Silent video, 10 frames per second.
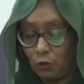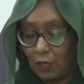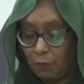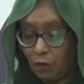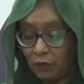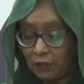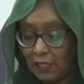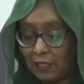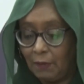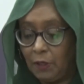but
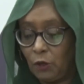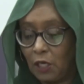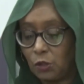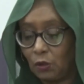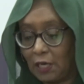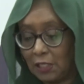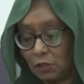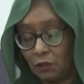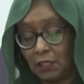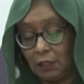also the objective
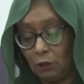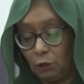of